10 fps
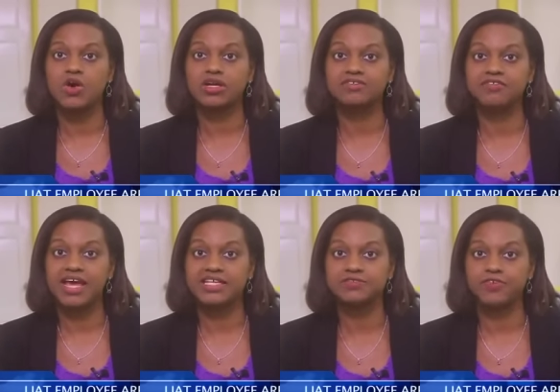on a
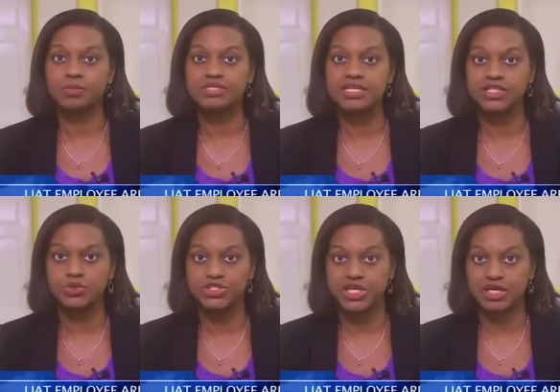flight from Saint
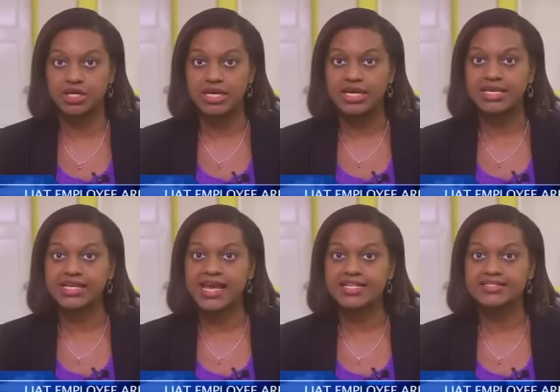Lucia.
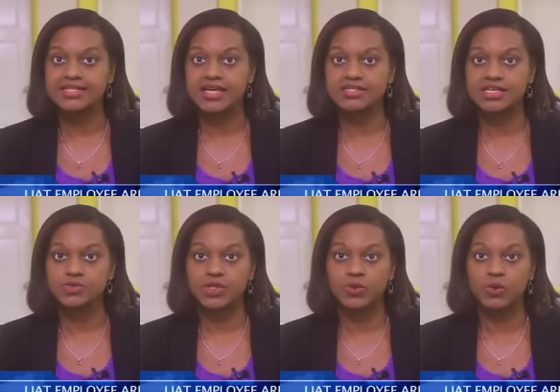Liat says it
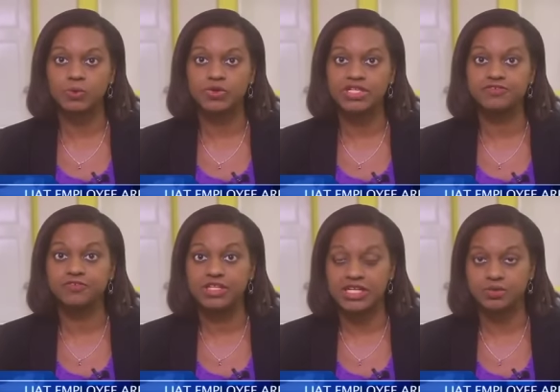will cooperate
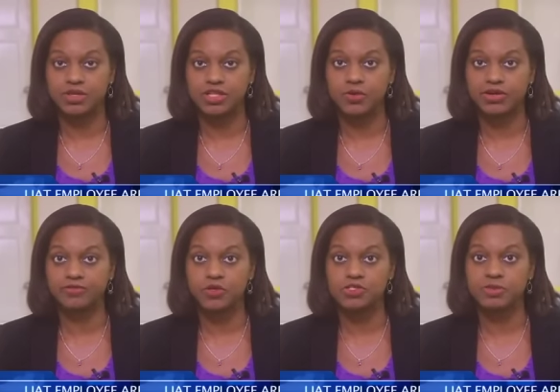fully with law
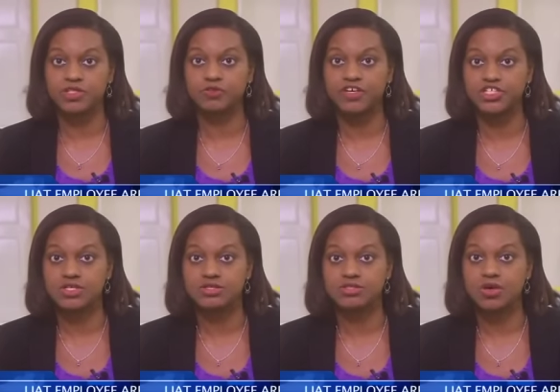enforcement
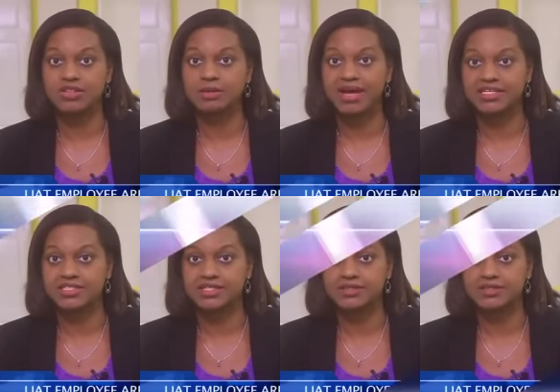officials on the matter.